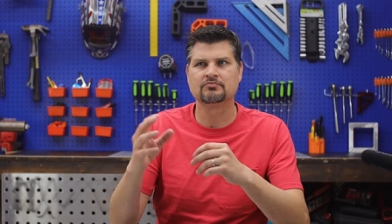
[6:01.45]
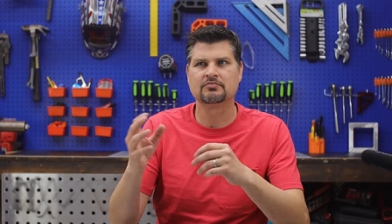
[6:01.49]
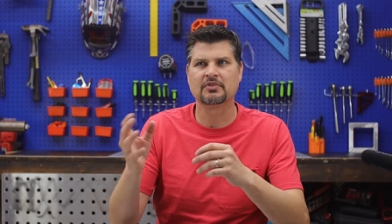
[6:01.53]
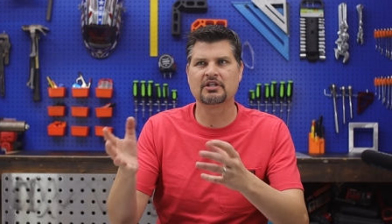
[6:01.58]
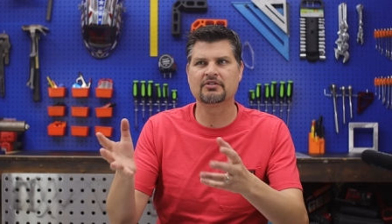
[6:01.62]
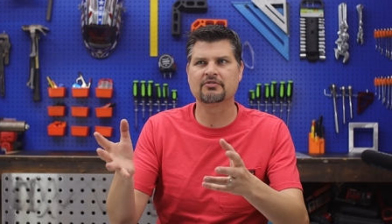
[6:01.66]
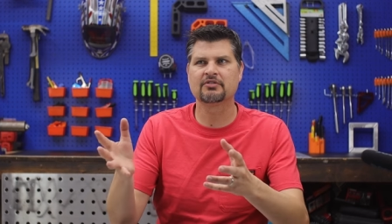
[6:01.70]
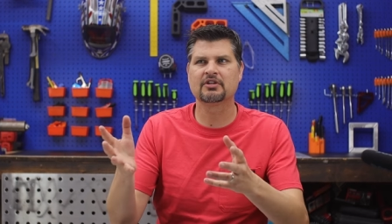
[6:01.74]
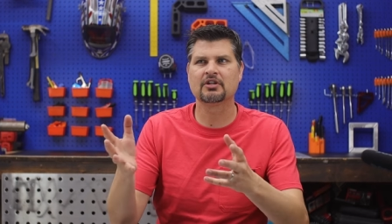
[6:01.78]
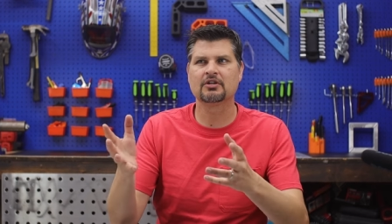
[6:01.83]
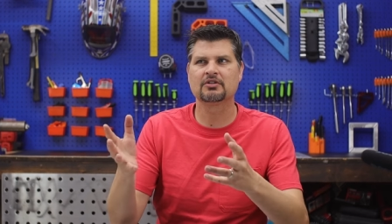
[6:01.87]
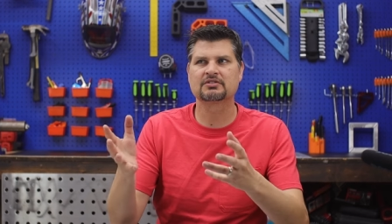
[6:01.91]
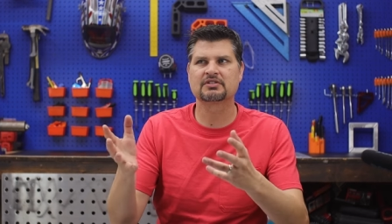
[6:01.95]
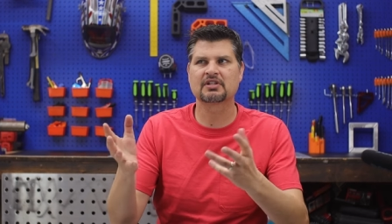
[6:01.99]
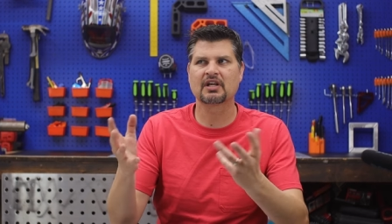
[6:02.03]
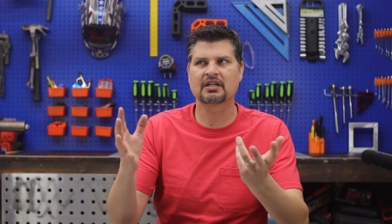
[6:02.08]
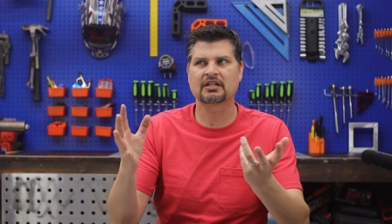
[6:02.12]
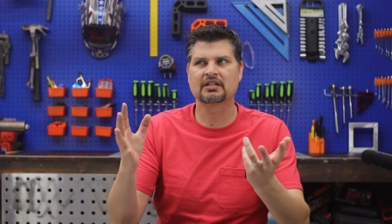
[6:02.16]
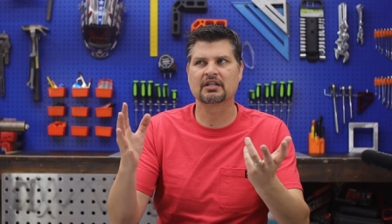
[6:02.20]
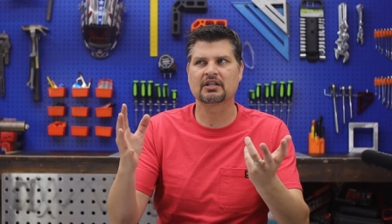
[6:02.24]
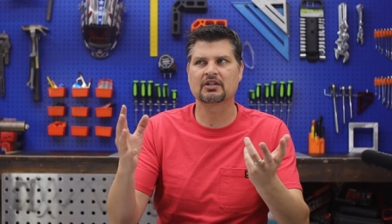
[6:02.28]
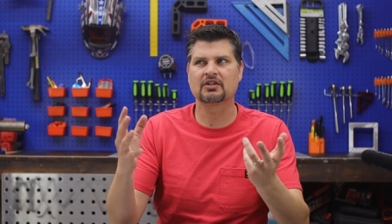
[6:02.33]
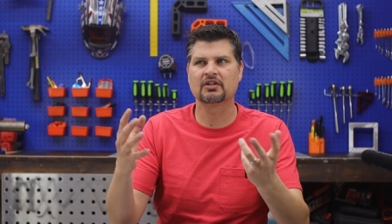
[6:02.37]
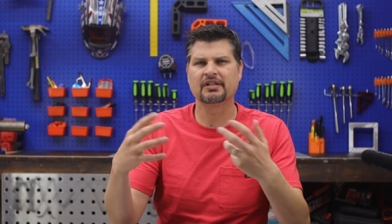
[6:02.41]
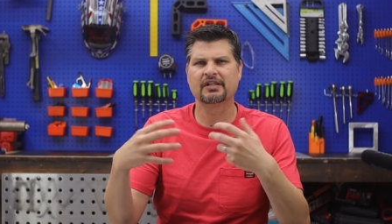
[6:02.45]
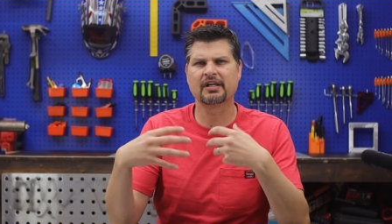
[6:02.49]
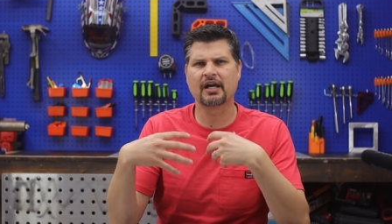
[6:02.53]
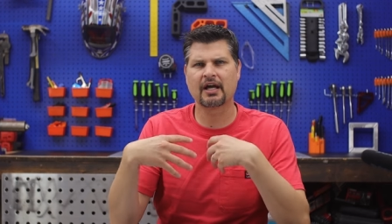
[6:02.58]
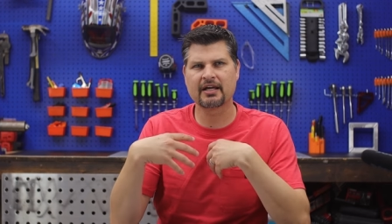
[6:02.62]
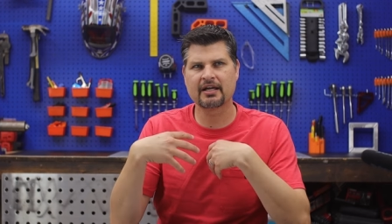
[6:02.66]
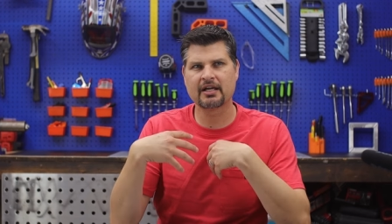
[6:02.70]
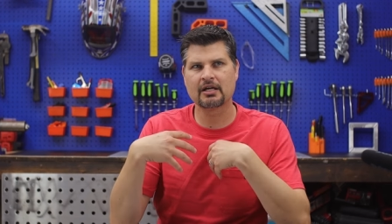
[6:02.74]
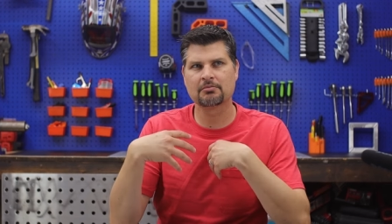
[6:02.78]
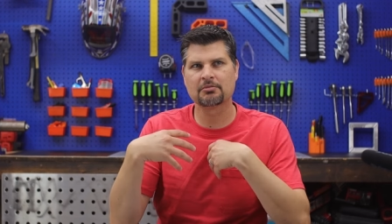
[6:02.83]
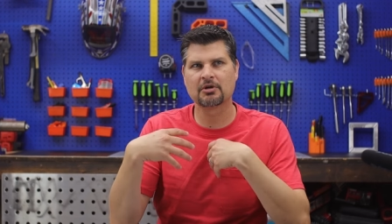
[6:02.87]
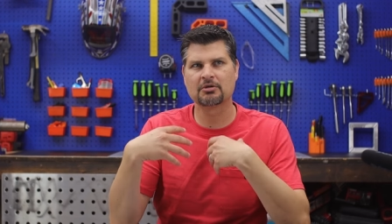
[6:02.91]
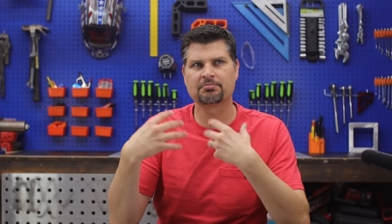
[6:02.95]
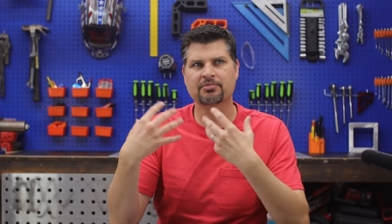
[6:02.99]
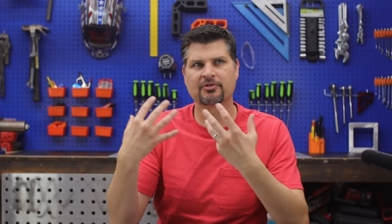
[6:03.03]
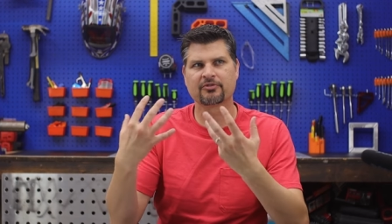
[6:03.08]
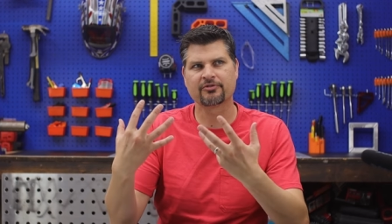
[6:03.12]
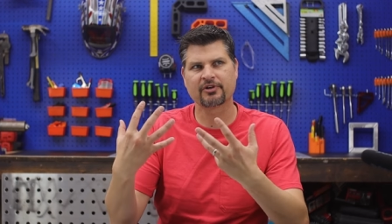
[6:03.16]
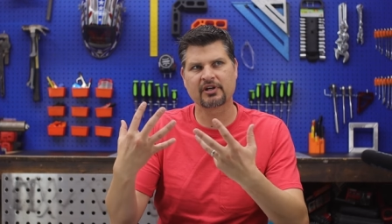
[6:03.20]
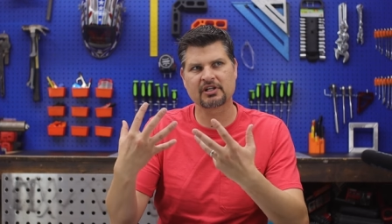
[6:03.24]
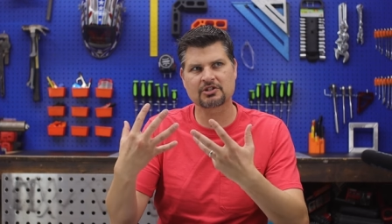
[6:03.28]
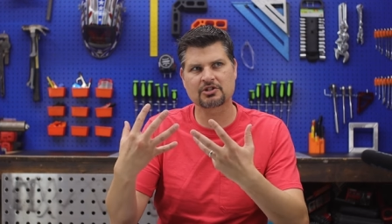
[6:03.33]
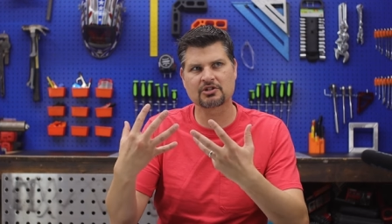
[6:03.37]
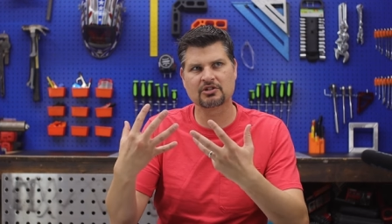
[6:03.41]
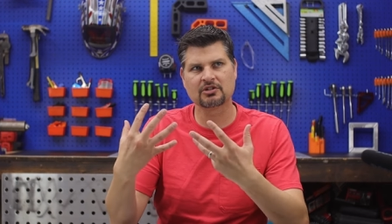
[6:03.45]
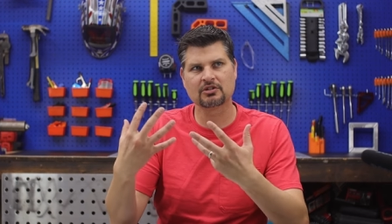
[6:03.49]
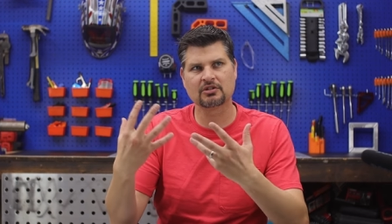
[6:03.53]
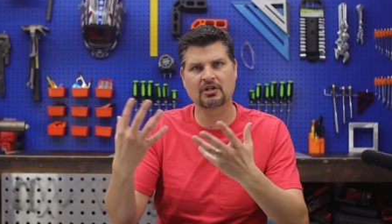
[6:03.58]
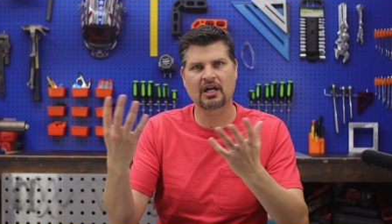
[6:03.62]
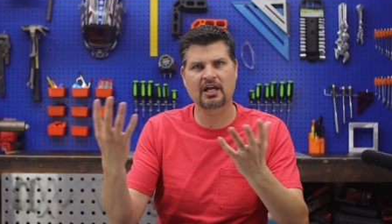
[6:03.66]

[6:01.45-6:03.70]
Even though technically I am a professional,